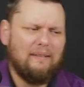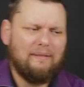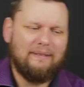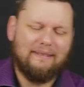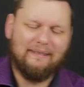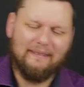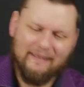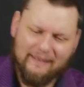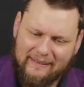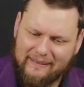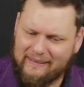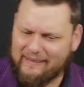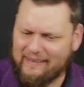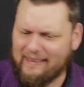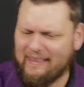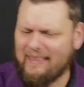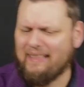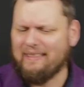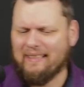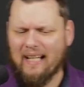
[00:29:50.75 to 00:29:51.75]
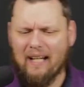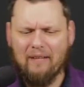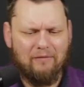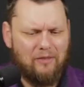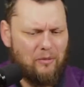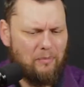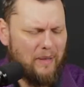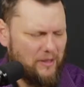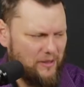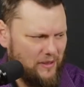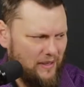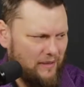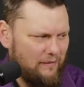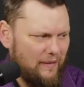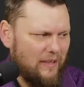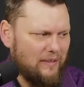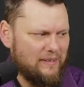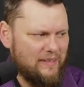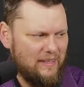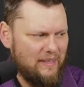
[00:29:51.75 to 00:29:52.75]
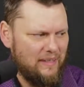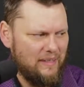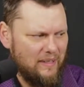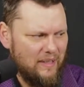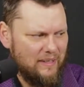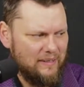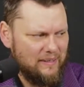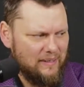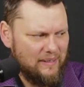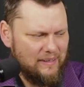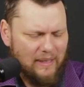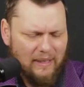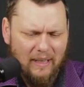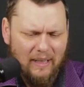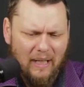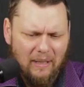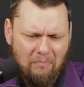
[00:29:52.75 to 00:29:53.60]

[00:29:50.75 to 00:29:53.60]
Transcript: I didn't dive too much into the Valentinian Gnostics.